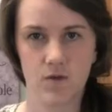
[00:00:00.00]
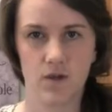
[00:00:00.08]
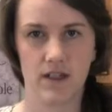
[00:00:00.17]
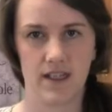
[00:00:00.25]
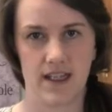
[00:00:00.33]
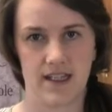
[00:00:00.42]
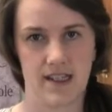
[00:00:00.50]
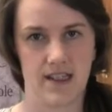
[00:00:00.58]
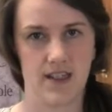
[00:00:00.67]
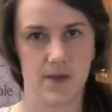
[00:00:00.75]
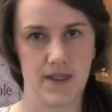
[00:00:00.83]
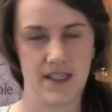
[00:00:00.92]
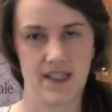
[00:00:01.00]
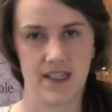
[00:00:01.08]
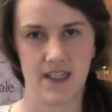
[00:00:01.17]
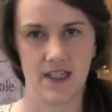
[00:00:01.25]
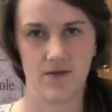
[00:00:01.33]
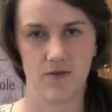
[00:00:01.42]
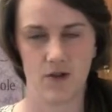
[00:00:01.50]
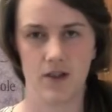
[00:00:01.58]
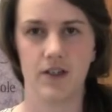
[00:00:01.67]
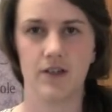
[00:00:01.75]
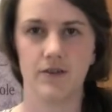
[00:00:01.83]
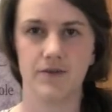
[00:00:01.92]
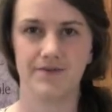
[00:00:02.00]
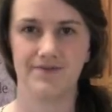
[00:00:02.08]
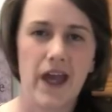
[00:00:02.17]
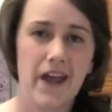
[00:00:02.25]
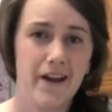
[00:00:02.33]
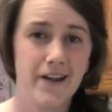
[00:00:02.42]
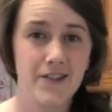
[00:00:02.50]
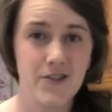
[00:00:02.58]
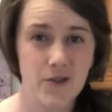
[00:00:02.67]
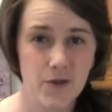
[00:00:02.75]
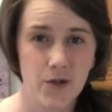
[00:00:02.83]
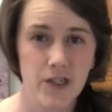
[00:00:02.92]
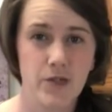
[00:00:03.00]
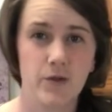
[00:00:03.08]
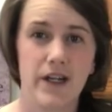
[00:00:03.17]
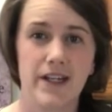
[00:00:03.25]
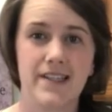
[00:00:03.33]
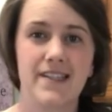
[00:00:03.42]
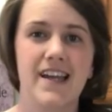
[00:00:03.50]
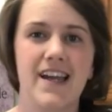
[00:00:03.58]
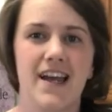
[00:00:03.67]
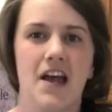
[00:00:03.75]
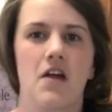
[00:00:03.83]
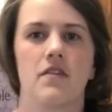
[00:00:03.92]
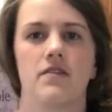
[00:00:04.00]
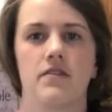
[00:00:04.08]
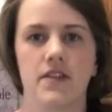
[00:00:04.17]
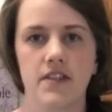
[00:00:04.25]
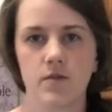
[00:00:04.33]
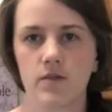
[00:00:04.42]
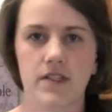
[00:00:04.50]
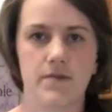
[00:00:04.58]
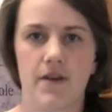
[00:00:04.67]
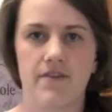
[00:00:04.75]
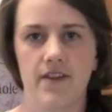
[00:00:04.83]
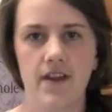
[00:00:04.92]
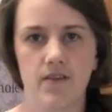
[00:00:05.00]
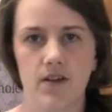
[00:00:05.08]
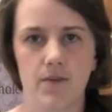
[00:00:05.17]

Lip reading: one gets a little bit sticky for you. Hair and storage wise, this one is my favorite